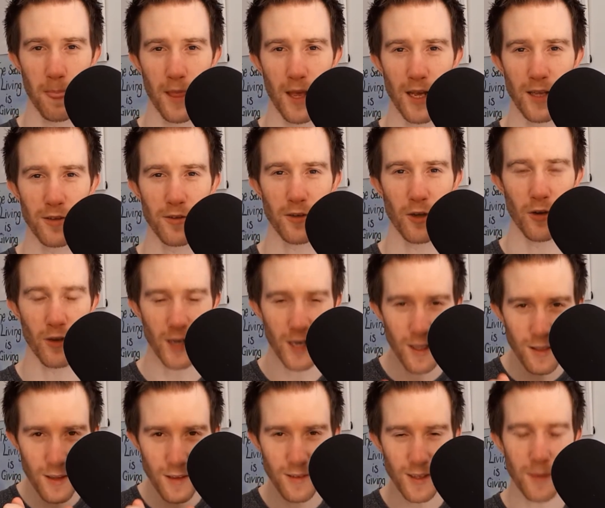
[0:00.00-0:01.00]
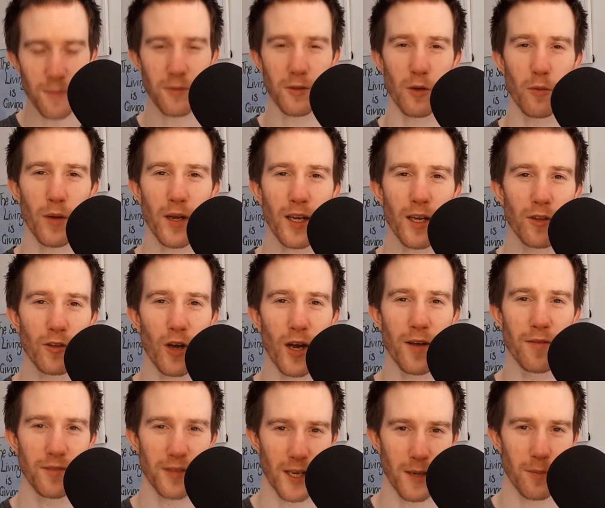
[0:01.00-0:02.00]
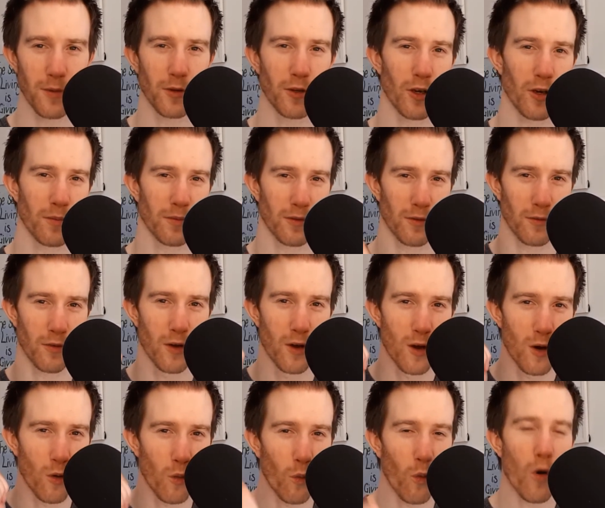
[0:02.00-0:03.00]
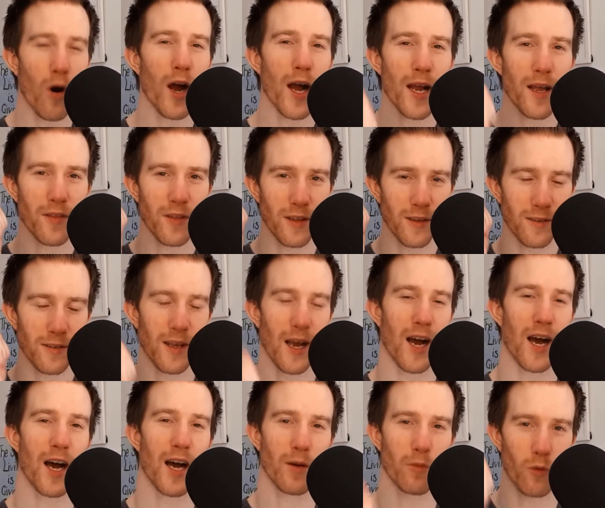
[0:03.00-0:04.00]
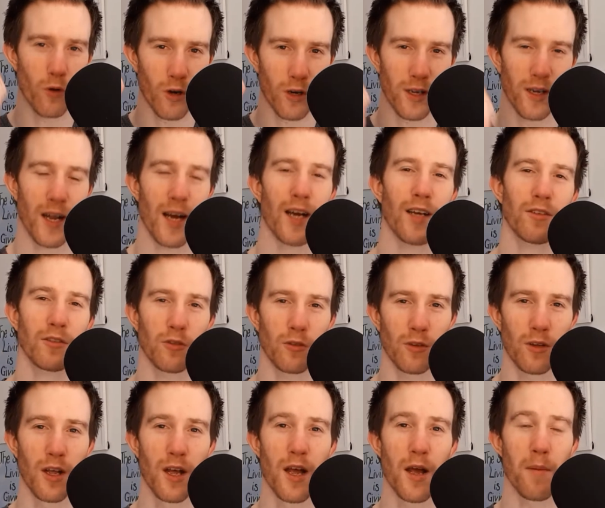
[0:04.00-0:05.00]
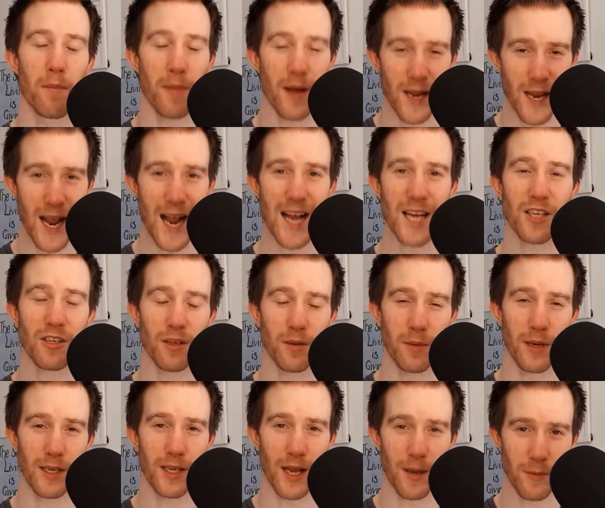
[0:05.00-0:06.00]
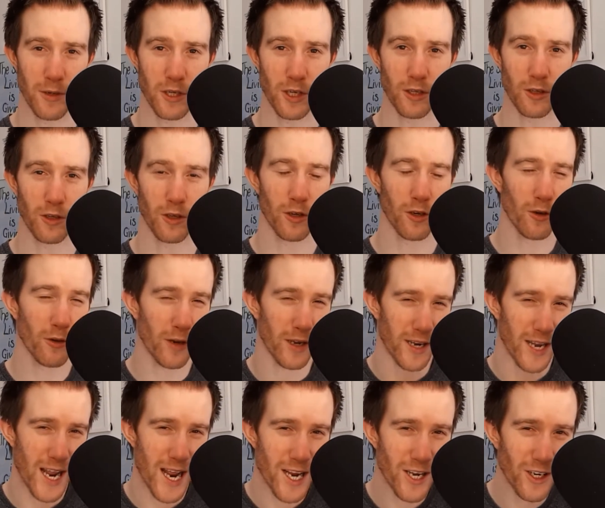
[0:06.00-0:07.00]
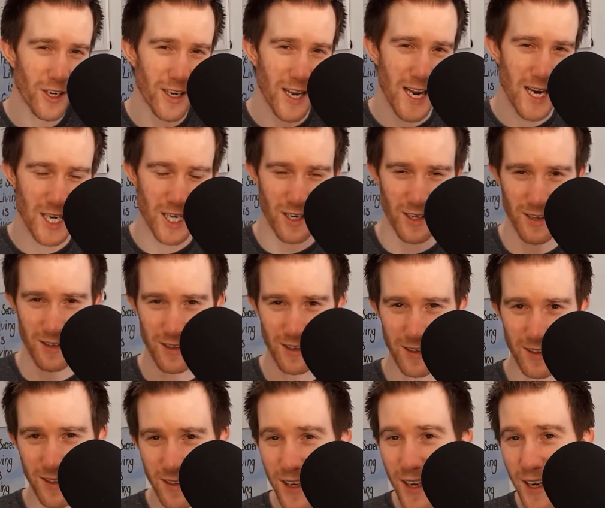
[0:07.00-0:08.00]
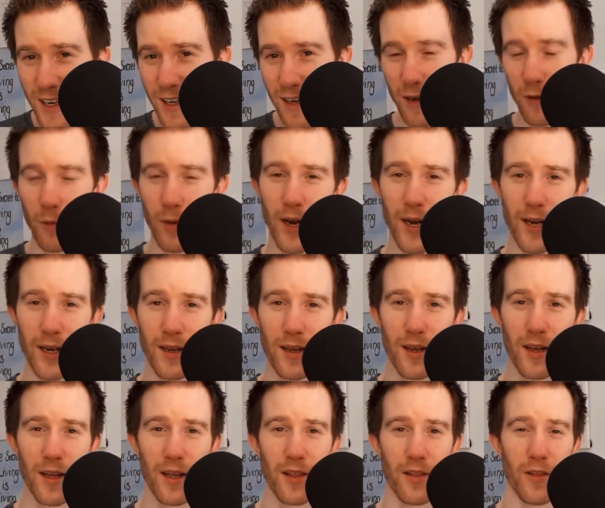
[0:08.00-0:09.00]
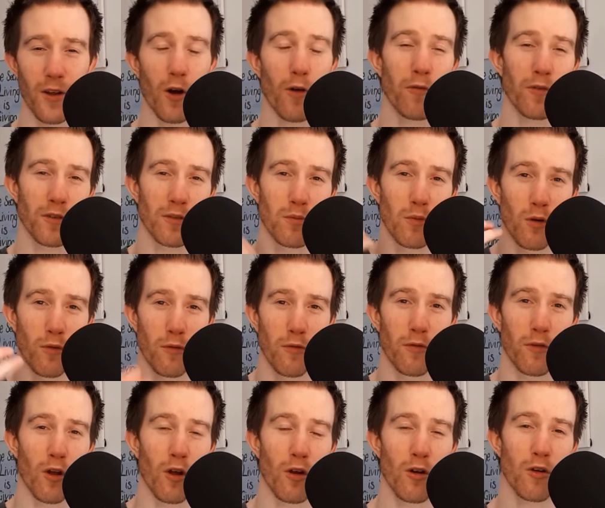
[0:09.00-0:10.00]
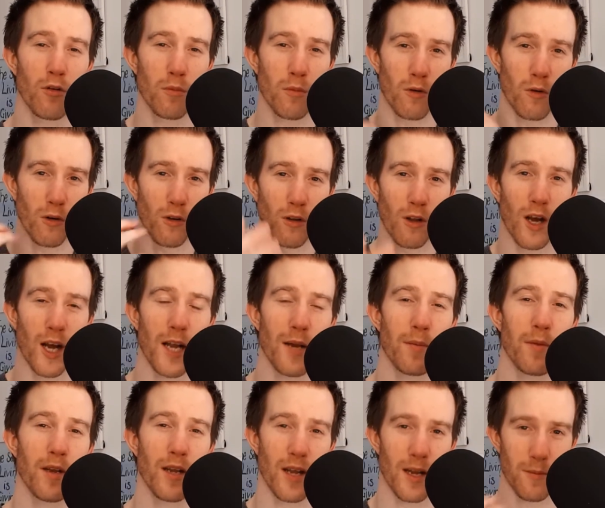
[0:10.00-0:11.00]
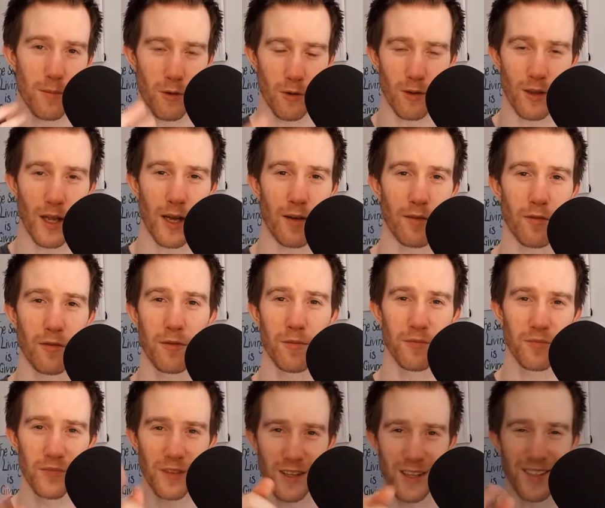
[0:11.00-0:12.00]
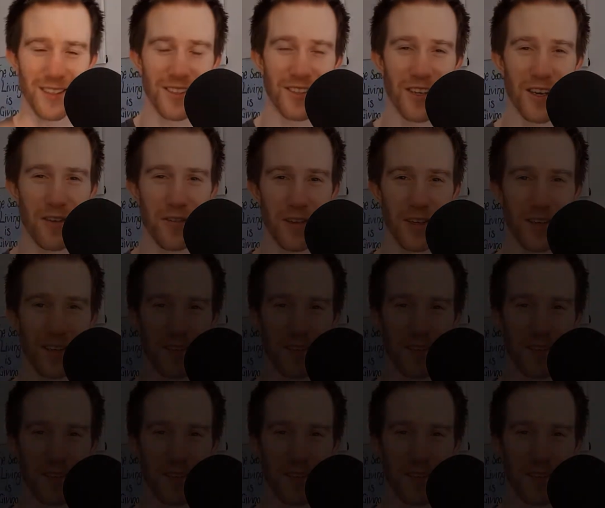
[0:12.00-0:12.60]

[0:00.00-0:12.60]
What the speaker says: And so in this episode, we're going to dive deep in terms of why this hard work and hustle may actually be damaging to you and how you can actually succeed in a way that offers more flow, more alignment, and more love. Let's dive in.